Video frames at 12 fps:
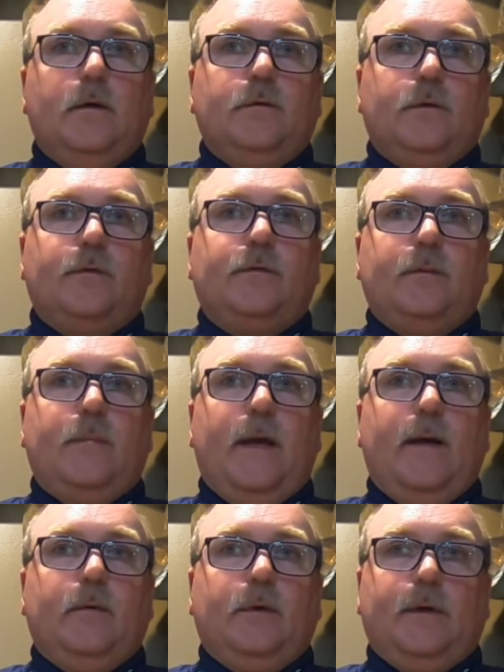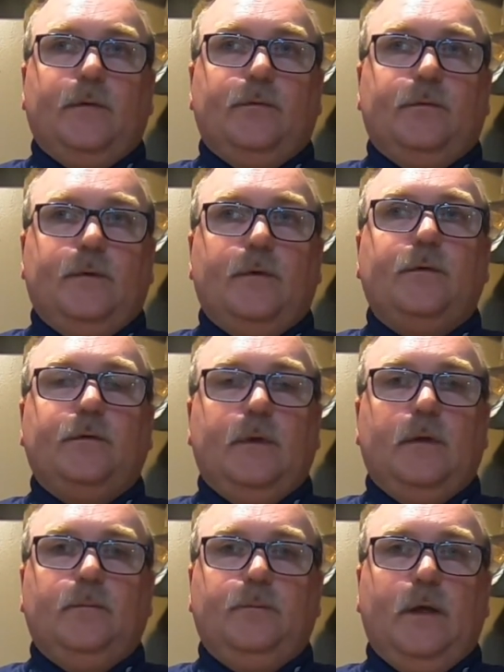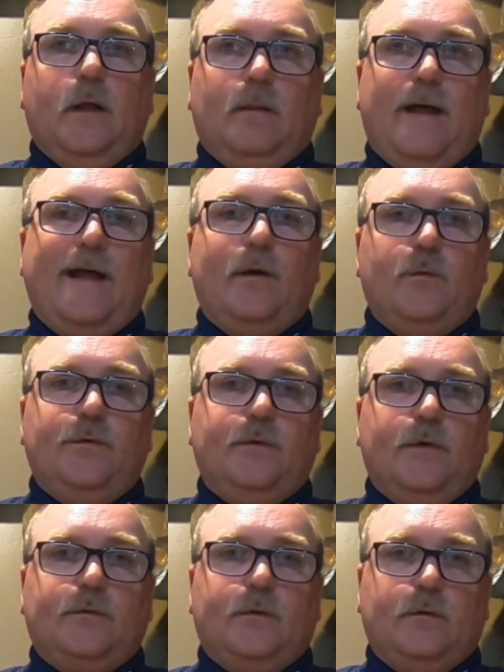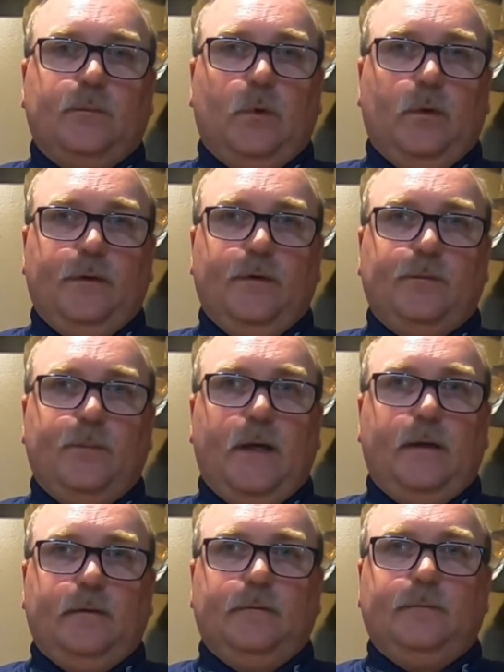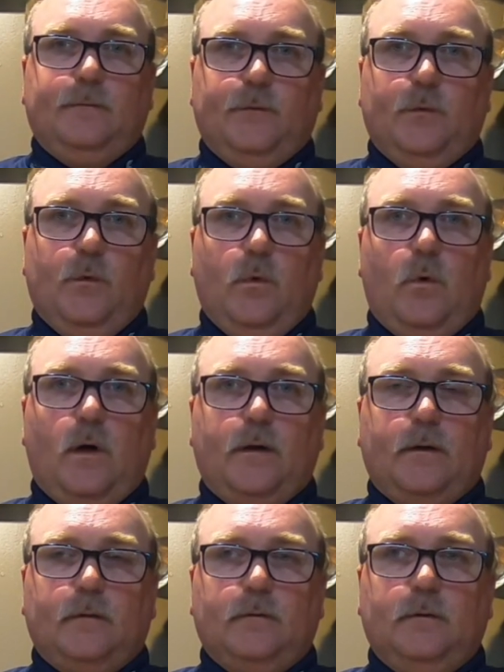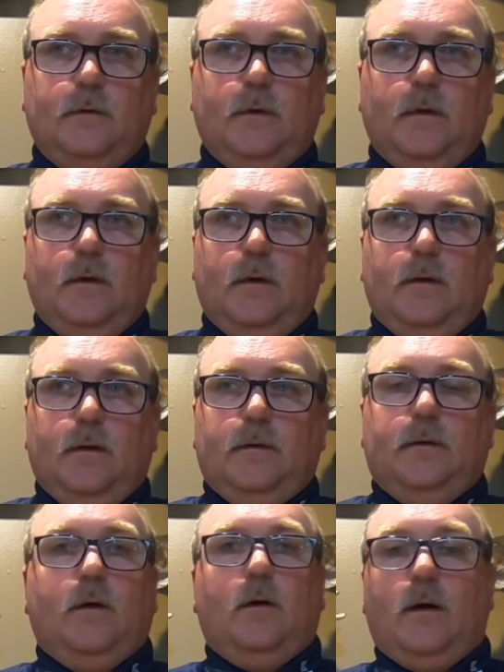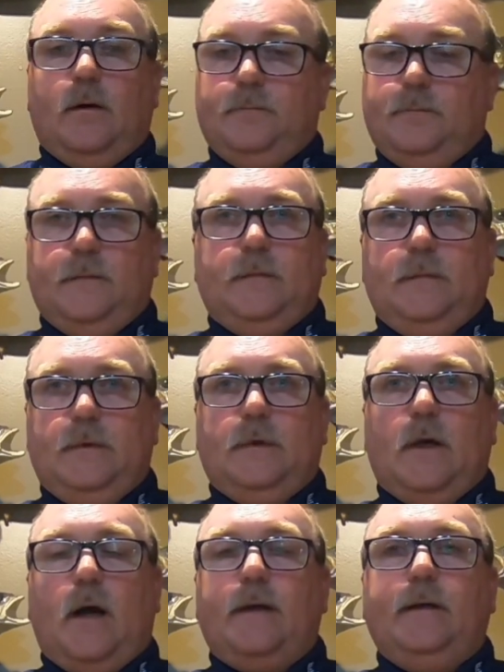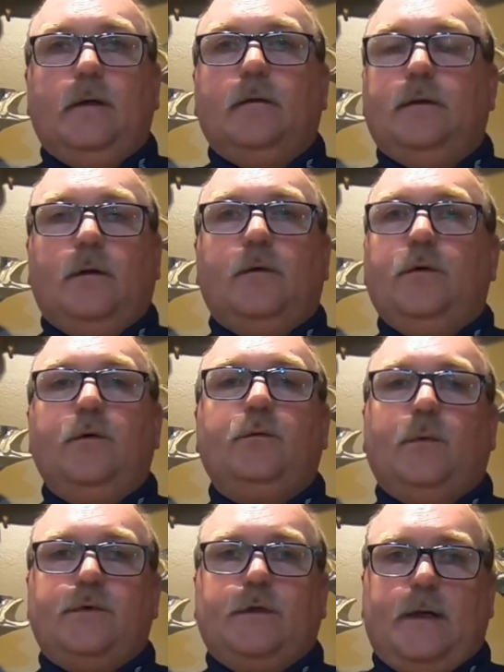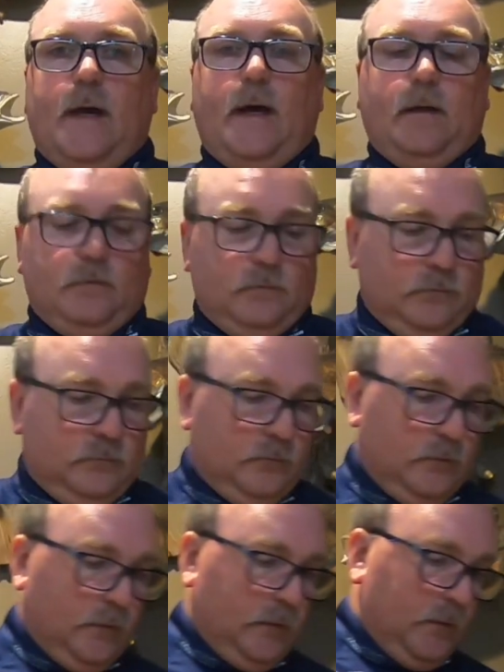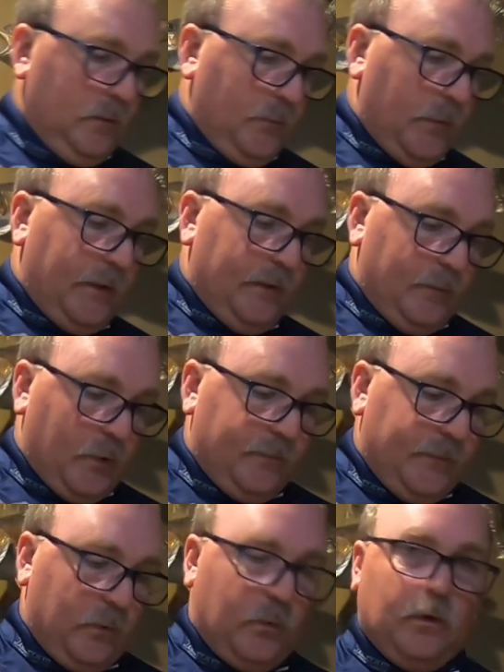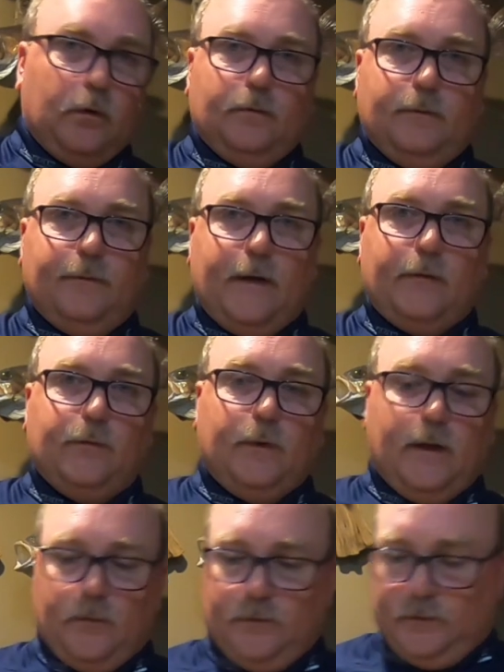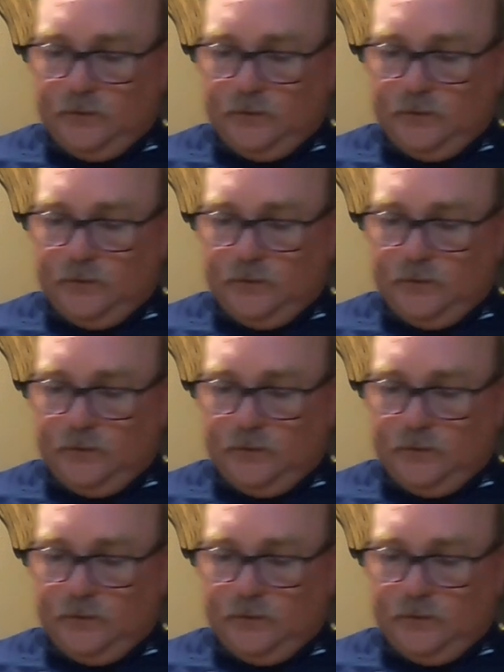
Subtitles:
just to be able, because this is going to be a lot of resistance pulling this bait through the water. You know, ideal, you know, use what you got. But in a perfect world, that's what I would